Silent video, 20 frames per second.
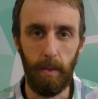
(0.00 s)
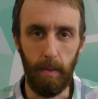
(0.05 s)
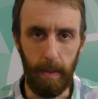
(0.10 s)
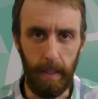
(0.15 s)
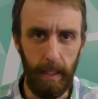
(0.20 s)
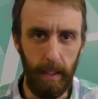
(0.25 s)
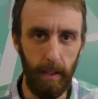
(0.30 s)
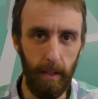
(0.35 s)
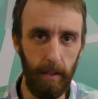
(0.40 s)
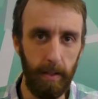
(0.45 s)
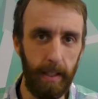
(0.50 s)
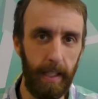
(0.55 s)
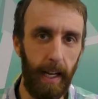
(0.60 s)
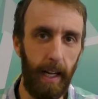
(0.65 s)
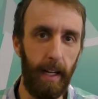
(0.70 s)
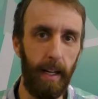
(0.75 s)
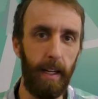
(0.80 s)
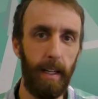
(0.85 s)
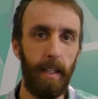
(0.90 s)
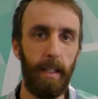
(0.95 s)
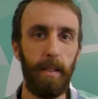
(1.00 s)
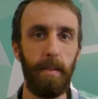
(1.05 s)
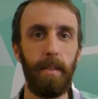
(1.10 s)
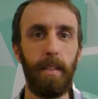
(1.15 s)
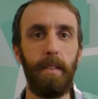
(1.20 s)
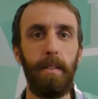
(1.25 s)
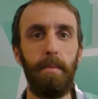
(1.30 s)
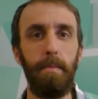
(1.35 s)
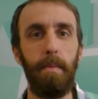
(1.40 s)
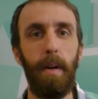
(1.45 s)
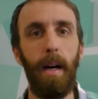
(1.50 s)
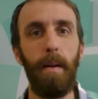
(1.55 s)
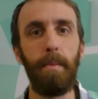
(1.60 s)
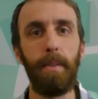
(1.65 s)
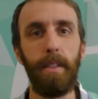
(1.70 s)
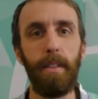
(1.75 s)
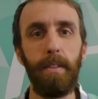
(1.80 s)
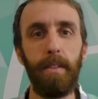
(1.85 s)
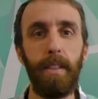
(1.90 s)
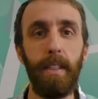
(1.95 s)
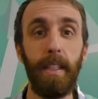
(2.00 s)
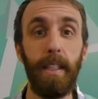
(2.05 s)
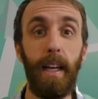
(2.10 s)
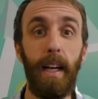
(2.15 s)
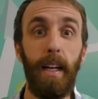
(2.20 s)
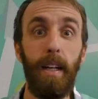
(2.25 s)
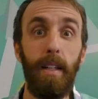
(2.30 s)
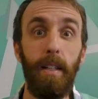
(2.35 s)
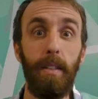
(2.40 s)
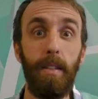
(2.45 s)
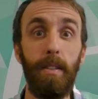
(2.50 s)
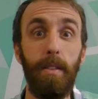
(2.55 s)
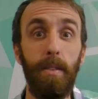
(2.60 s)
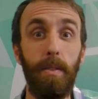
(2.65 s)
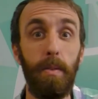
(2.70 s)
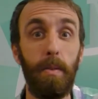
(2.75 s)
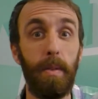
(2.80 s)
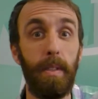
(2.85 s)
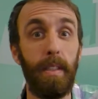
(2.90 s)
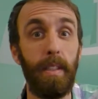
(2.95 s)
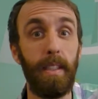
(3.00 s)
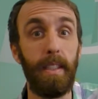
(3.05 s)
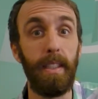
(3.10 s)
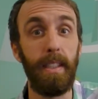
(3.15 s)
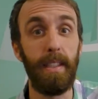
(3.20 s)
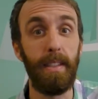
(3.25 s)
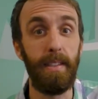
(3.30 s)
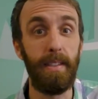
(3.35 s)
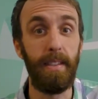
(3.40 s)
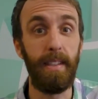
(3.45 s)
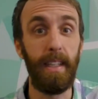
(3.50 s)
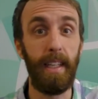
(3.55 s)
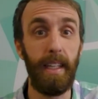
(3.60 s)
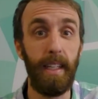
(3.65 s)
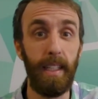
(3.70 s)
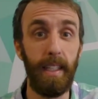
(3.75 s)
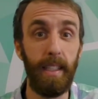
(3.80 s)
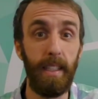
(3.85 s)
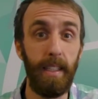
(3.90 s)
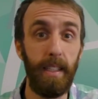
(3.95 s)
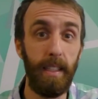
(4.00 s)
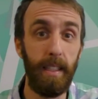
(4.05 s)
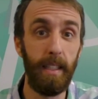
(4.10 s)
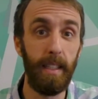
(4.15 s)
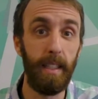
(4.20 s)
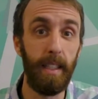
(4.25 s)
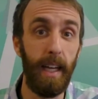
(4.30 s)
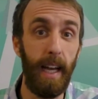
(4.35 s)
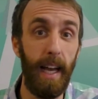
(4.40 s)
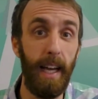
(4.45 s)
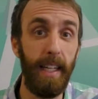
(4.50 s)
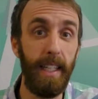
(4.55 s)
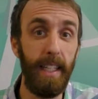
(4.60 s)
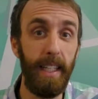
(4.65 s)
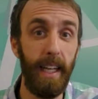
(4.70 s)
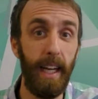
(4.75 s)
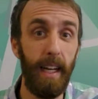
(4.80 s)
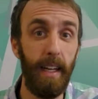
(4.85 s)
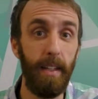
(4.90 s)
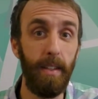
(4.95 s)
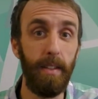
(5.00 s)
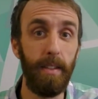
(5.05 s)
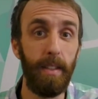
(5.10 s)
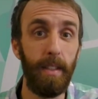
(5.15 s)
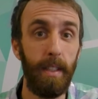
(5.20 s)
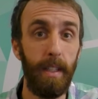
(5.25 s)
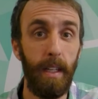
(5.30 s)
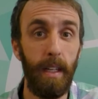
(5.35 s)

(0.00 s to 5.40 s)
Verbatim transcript: We don't care what Mama don't allow We're gonna sing anyhow